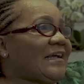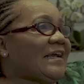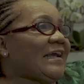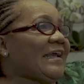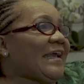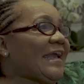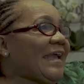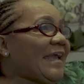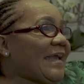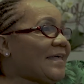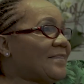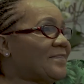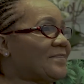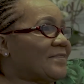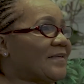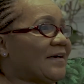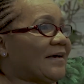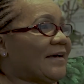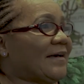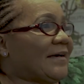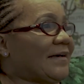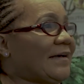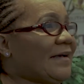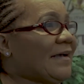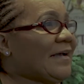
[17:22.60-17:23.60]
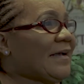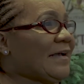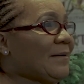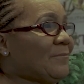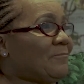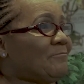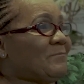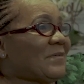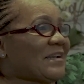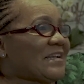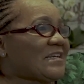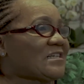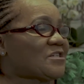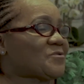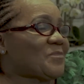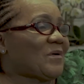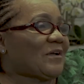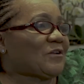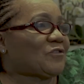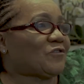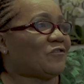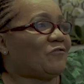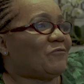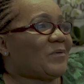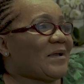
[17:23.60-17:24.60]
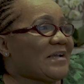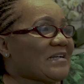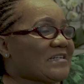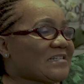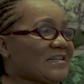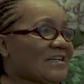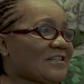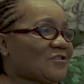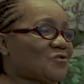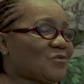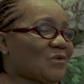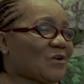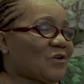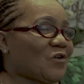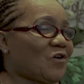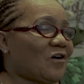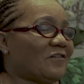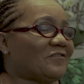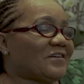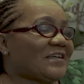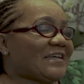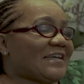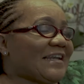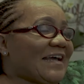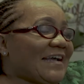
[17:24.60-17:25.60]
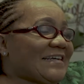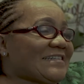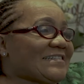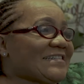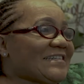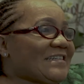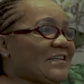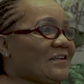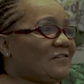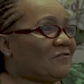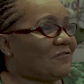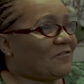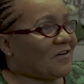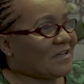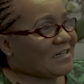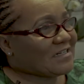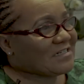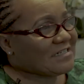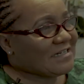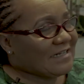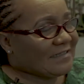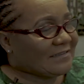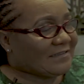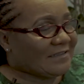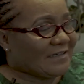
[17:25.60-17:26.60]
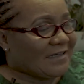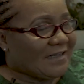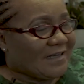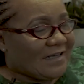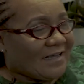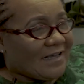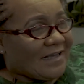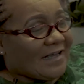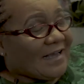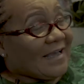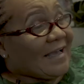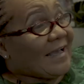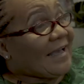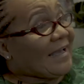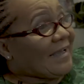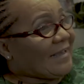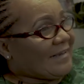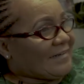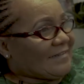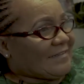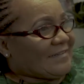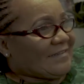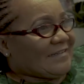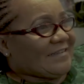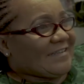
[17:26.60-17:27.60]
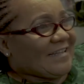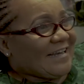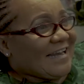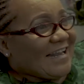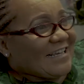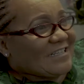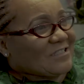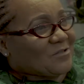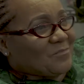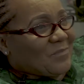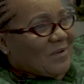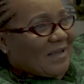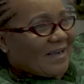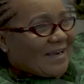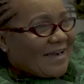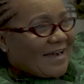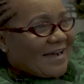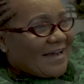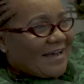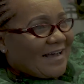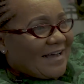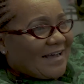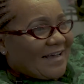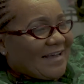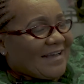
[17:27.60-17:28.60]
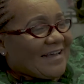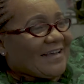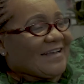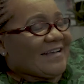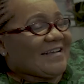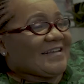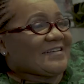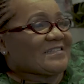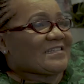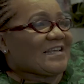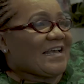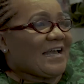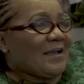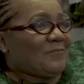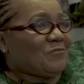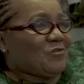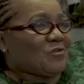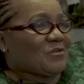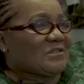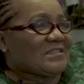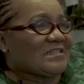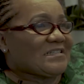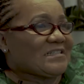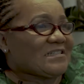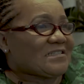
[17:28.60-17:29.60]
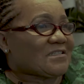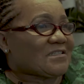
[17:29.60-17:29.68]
in the management of patients with COVID-19 infection. And the next speaker is MUT's